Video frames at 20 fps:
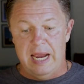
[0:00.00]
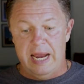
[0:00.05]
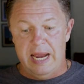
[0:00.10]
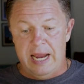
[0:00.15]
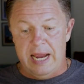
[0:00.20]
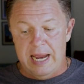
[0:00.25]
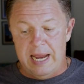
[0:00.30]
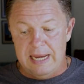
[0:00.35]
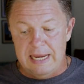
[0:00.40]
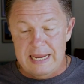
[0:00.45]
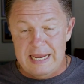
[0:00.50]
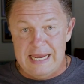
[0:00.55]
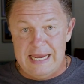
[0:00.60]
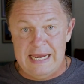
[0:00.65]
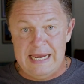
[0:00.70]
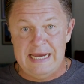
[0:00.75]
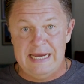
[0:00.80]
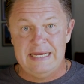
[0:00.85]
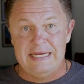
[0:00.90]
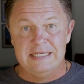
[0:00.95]
And
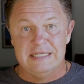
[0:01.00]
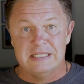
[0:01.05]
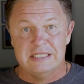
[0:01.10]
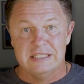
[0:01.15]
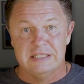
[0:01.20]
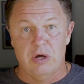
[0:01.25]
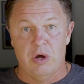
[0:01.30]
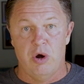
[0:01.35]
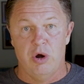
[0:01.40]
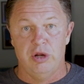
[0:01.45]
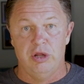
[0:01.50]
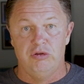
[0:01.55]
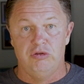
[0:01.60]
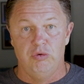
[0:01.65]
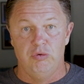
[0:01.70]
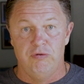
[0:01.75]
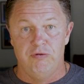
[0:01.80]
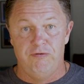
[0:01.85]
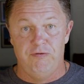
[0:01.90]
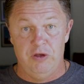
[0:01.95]
he started
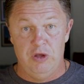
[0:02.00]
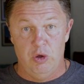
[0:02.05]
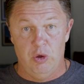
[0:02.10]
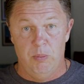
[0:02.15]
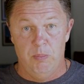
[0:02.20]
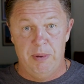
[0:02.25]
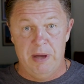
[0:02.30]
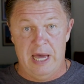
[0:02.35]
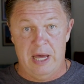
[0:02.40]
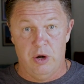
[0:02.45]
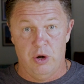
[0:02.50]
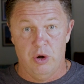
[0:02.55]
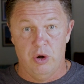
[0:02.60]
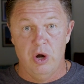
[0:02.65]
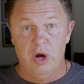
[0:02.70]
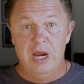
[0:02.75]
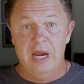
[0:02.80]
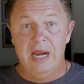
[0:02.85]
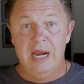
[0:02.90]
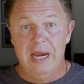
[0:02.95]
to feel better
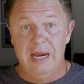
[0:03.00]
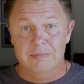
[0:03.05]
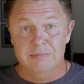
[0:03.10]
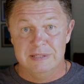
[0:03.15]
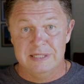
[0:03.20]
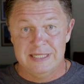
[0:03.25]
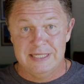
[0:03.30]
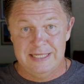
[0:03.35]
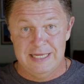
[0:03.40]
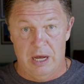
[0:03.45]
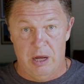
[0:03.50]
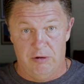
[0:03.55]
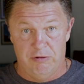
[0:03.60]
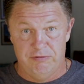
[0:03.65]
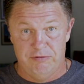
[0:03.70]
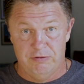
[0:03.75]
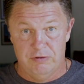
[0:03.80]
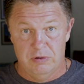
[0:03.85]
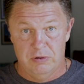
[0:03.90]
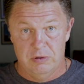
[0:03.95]

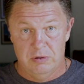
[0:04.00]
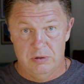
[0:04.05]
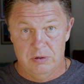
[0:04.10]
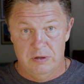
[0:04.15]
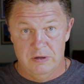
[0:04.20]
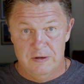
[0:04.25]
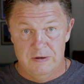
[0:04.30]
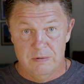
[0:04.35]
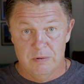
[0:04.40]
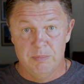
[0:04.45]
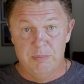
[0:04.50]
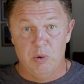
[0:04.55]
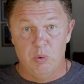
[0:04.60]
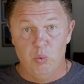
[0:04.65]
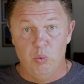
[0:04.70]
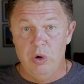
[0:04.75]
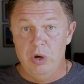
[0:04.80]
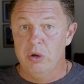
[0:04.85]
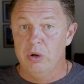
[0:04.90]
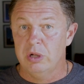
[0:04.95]
himself. I'll be
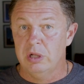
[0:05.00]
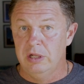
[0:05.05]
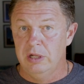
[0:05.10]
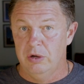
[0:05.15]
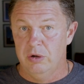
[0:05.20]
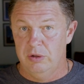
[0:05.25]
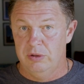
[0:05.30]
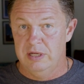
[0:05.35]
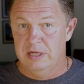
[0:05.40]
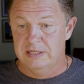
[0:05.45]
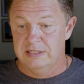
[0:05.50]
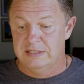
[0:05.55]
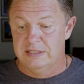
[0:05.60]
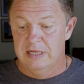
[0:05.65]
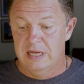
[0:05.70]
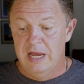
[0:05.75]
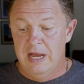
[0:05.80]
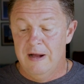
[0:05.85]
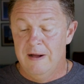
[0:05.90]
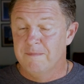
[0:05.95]
real clear on this.
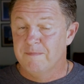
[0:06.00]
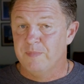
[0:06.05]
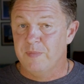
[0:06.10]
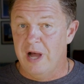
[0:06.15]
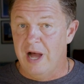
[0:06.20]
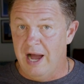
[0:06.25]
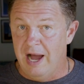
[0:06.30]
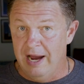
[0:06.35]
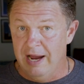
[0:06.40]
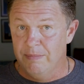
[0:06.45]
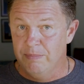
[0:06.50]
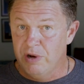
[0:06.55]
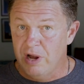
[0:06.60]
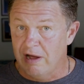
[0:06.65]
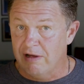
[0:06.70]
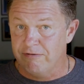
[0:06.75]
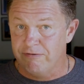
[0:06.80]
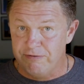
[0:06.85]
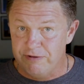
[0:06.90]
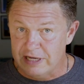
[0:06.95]
I am
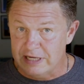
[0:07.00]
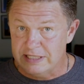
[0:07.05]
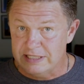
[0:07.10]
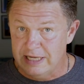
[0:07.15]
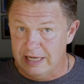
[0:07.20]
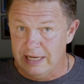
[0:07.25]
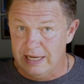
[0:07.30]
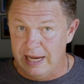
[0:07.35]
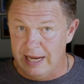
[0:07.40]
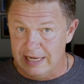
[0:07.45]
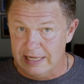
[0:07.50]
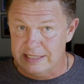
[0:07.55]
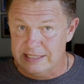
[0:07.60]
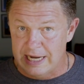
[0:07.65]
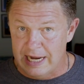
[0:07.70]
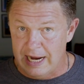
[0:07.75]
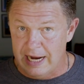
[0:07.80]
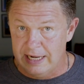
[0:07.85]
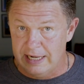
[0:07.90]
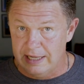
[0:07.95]
not fixing
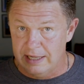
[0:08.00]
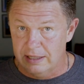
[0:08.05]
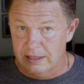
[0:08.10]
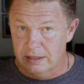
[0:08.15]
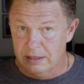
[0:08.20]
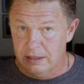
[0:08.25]
anxiety.